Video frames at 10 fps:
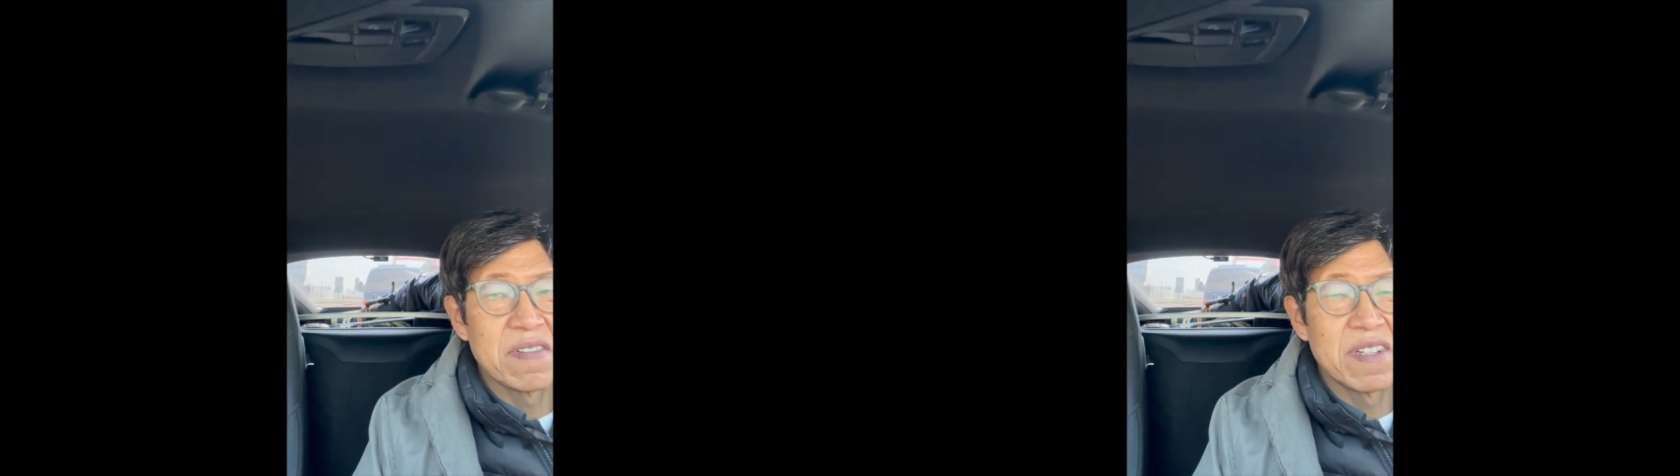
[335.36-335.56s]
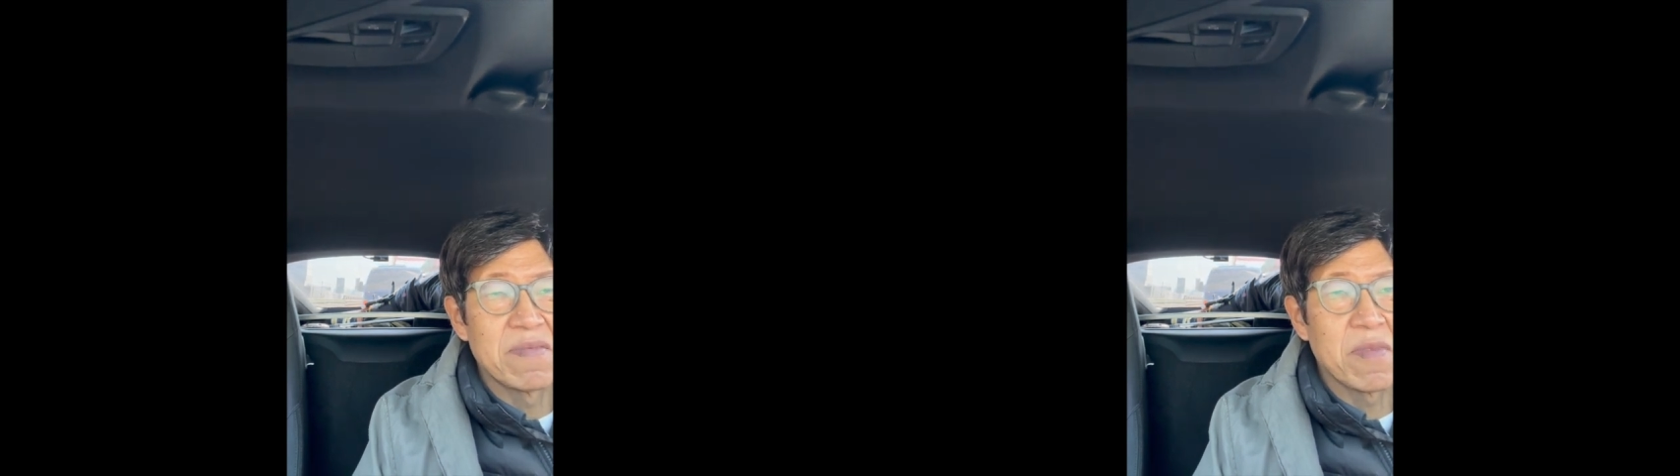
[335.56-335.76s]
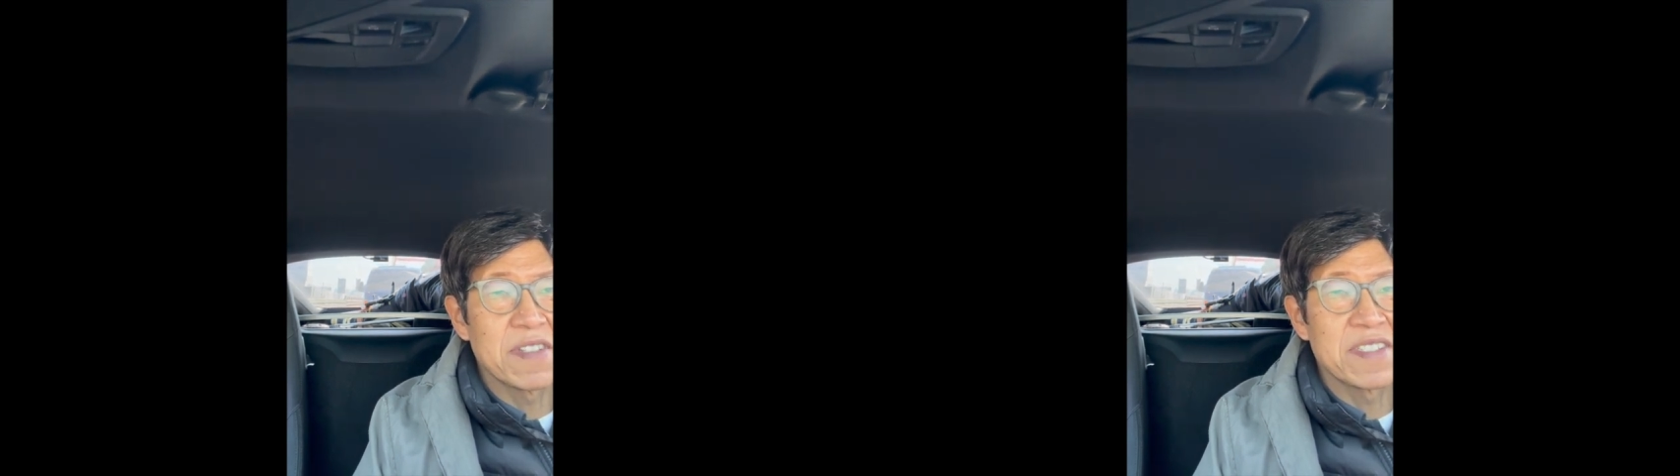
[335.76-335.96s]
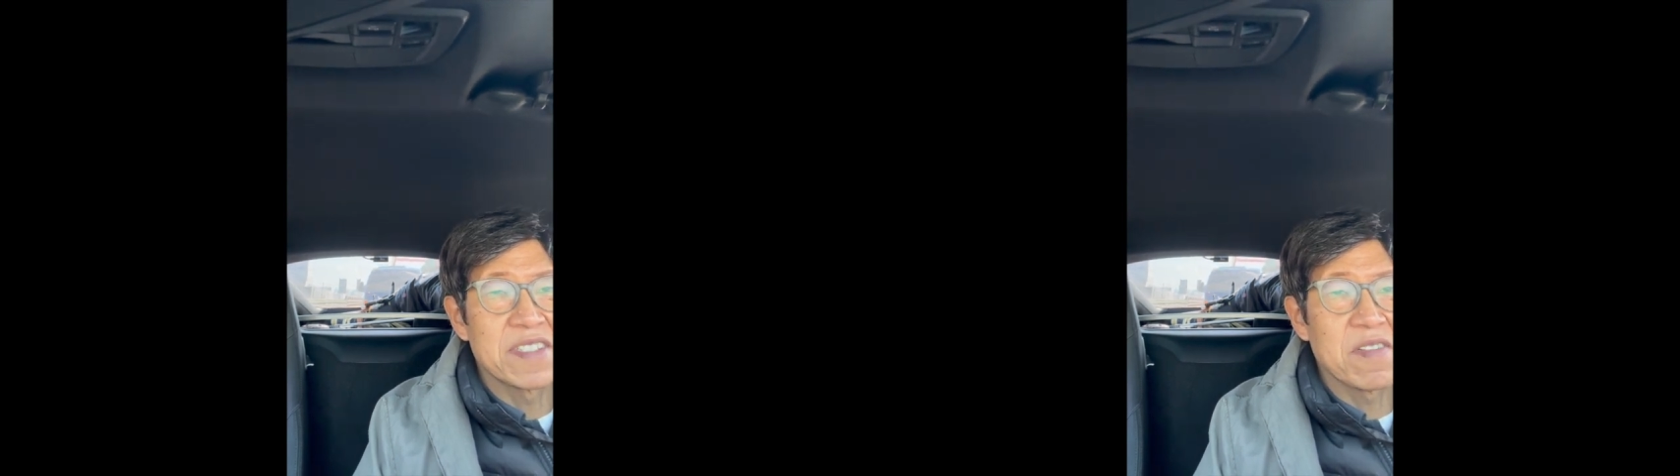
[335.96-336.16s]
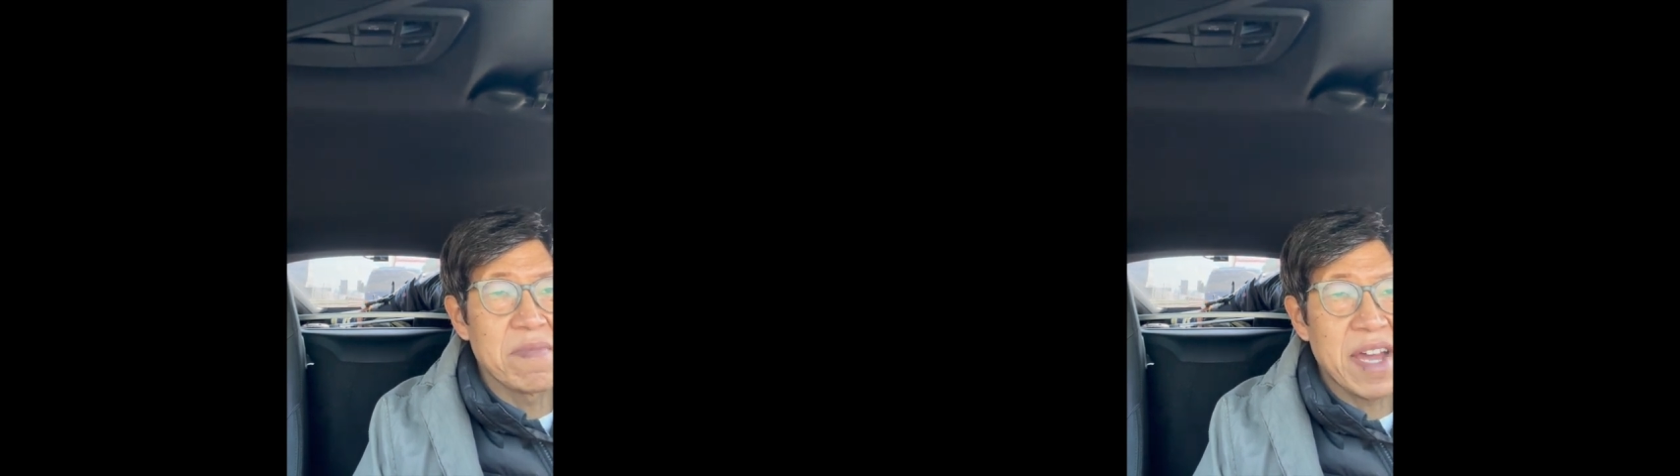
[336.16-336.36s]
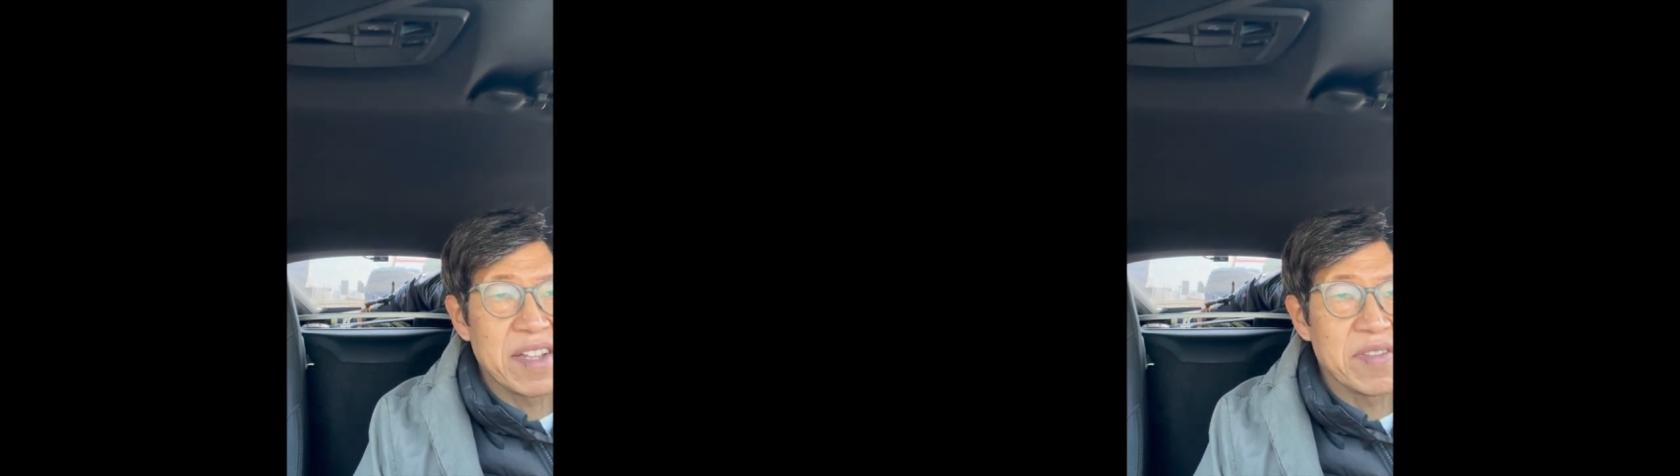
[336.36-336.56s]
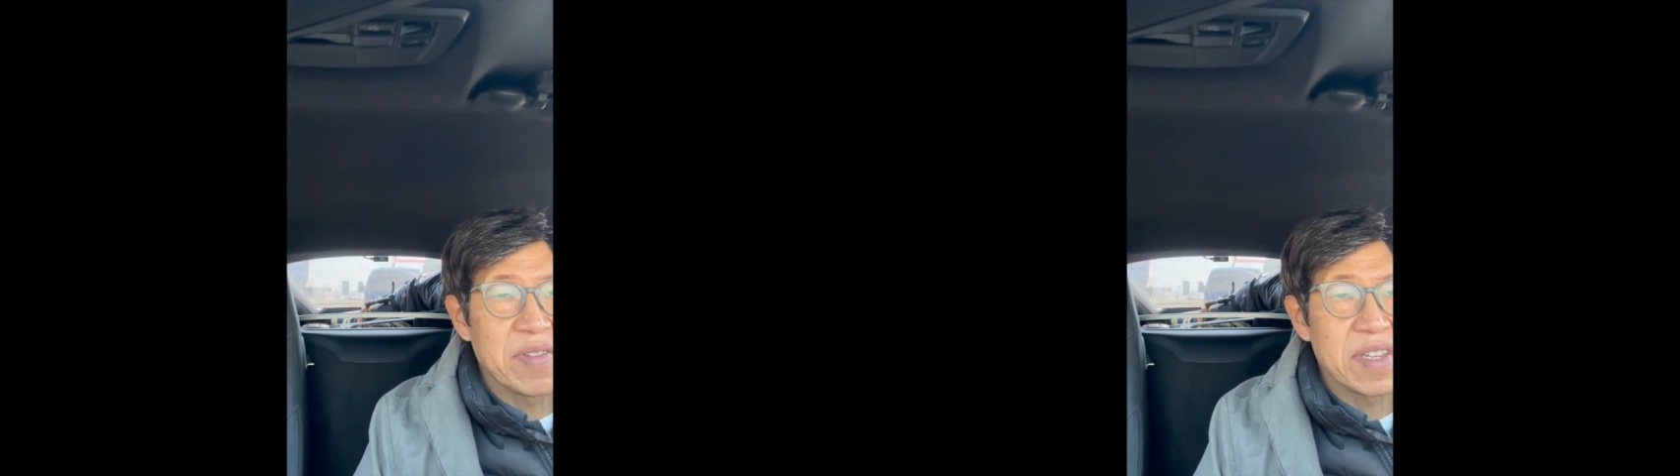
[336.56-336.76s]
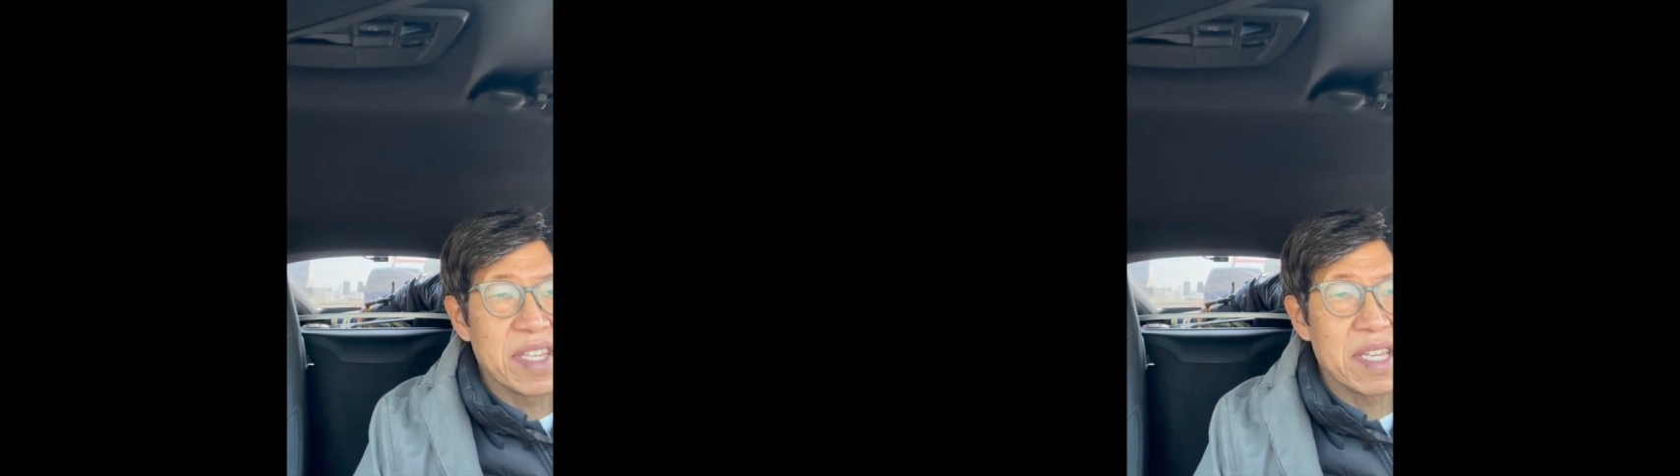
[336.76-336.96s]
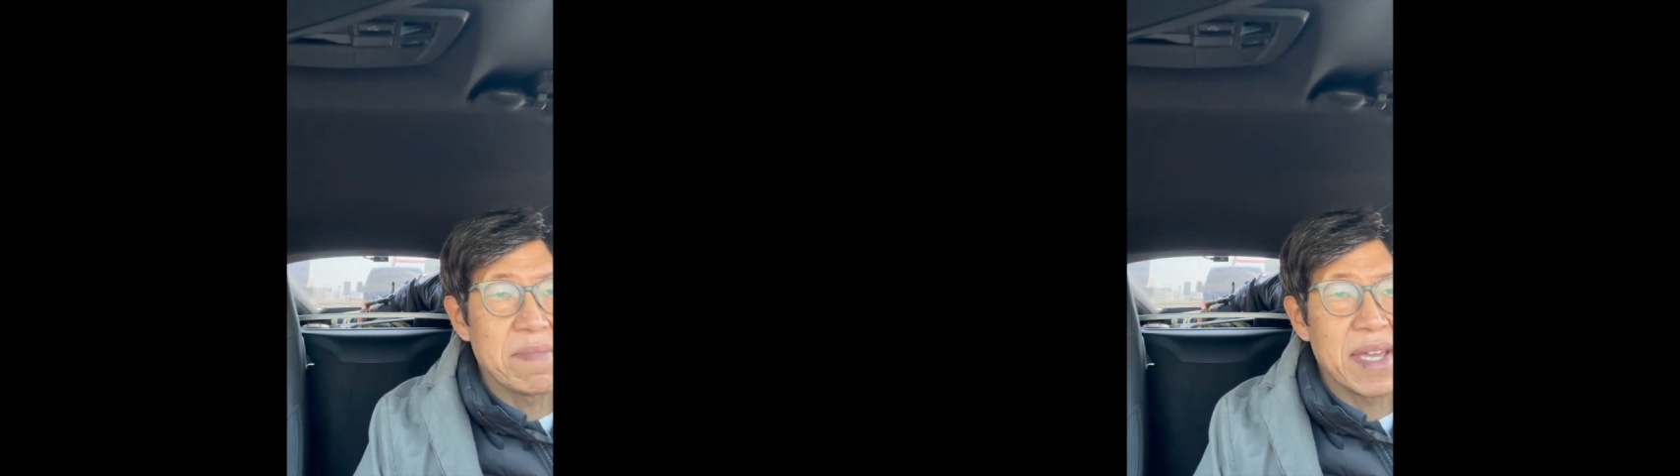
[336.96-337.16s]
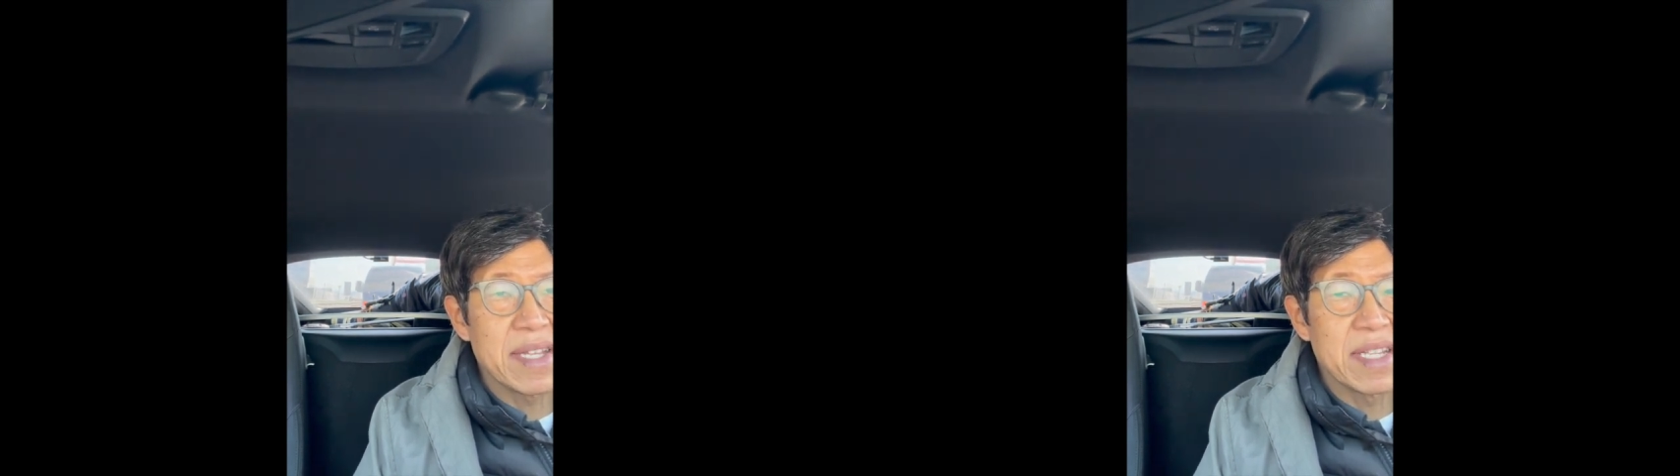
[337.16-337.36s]
It wasn't so bad during the
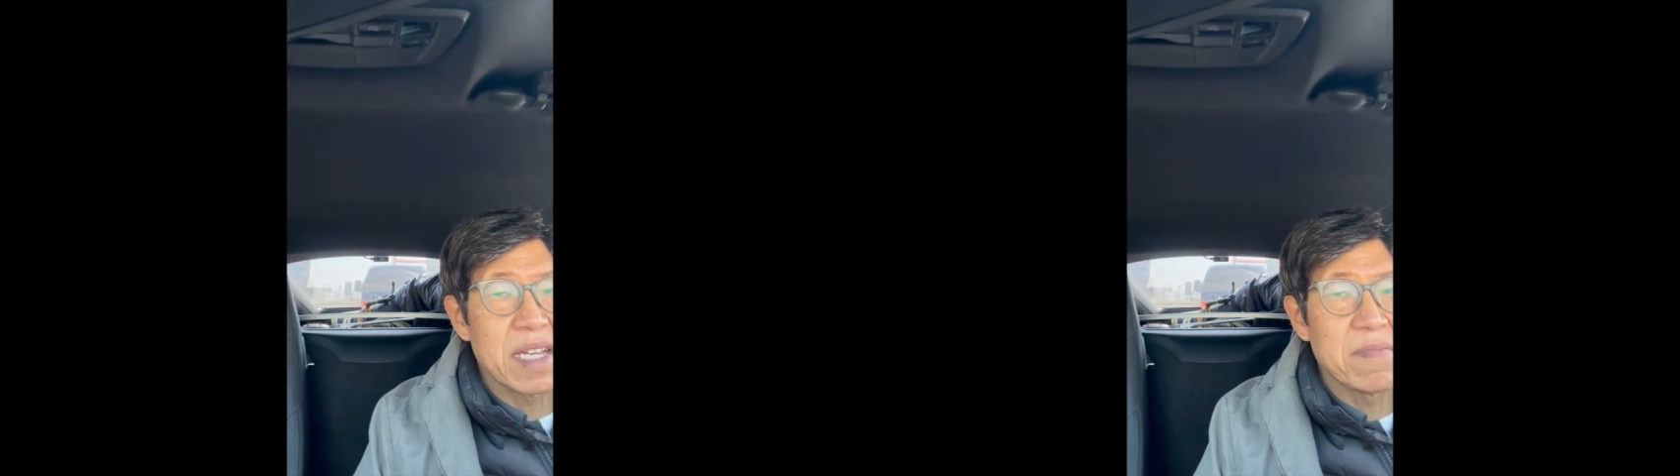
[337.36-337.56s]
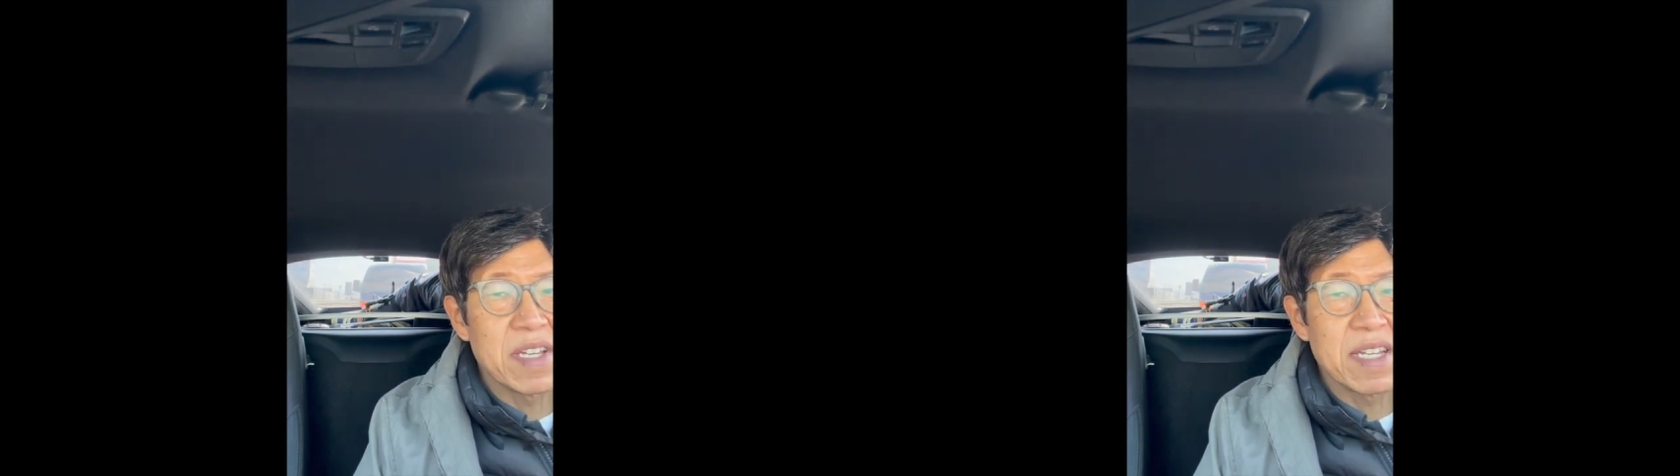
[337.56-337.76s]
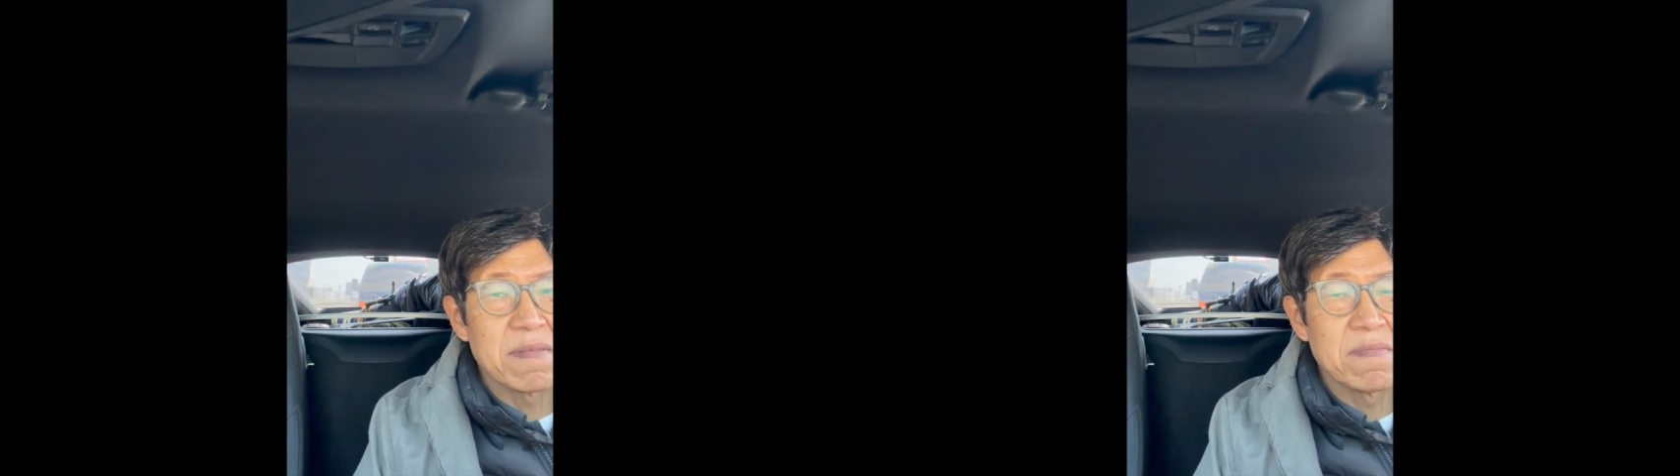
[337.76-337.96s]
pandemic,